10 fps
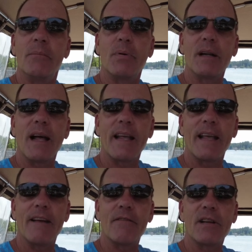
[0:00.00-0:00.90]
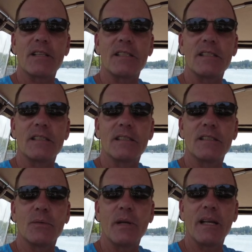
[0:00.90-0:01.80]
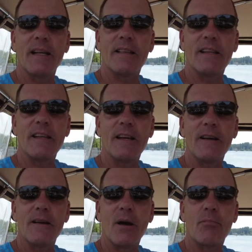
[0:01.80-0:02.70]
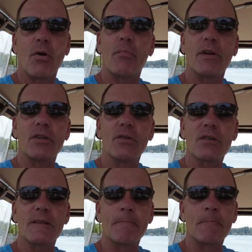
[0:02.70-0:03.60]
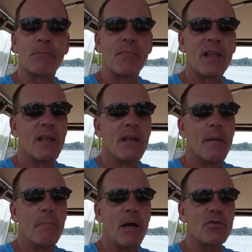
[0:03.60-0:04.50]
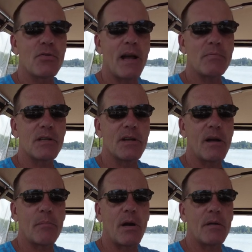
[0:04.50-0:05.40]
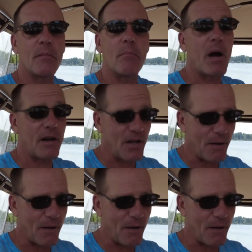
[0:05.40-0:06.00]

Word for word: but I can't fix this until we get the uh, appropriate tools. Mousetraps are not part of my